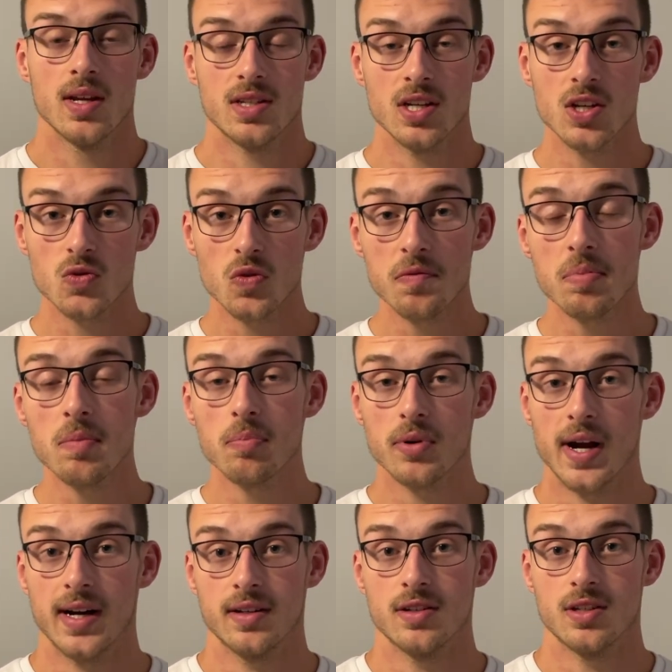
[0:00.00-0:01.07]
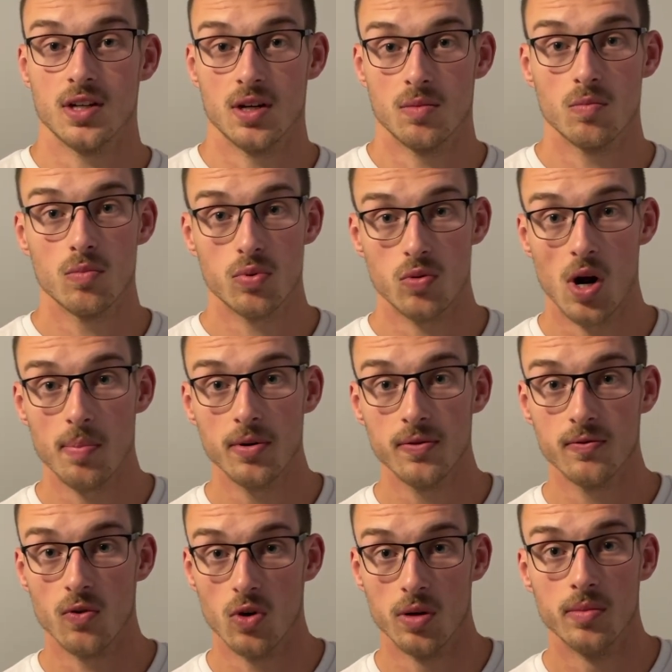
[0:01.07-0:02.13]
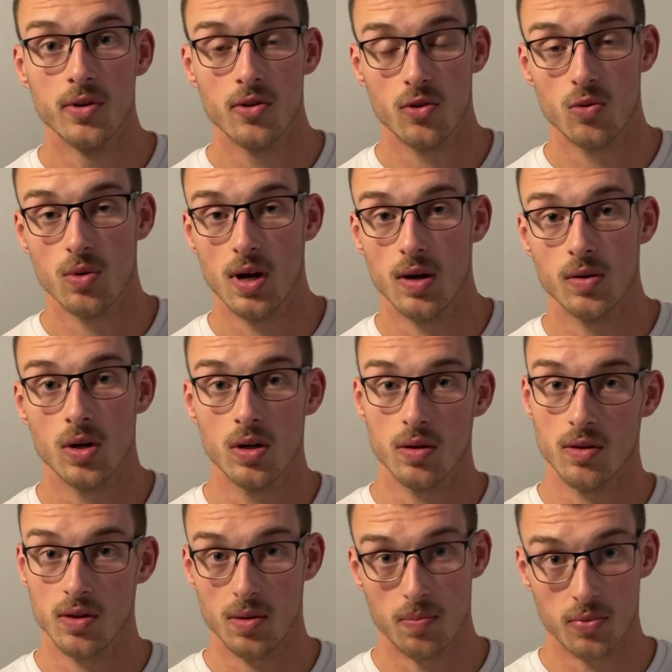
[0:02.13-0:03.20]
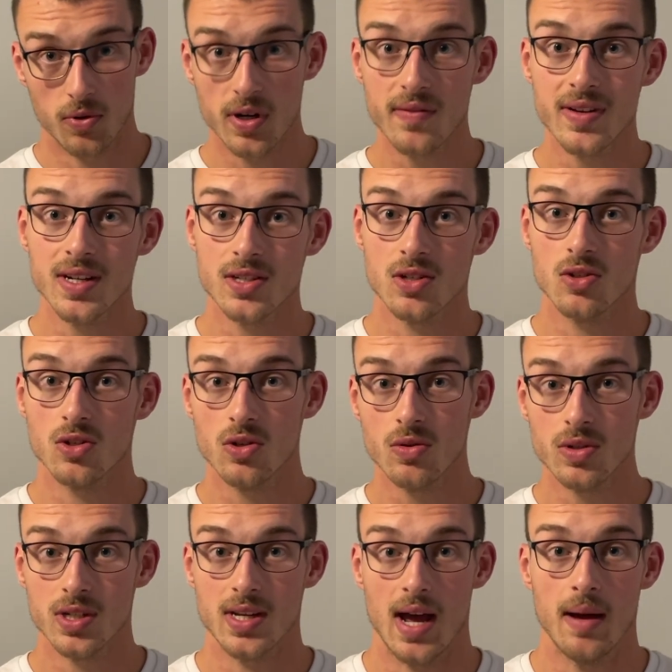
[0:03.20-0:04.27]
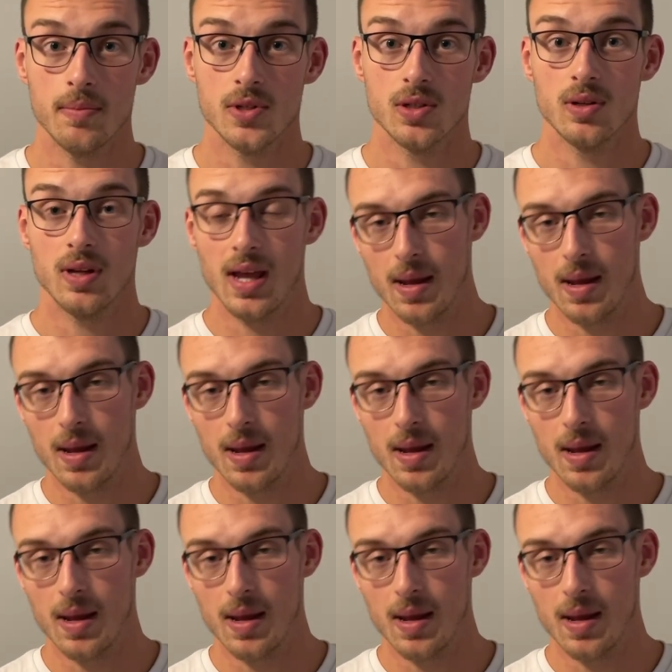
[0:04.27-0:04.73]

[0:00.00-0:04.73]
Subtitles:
Since we've been practicing proper form throughout the previous 2 steps,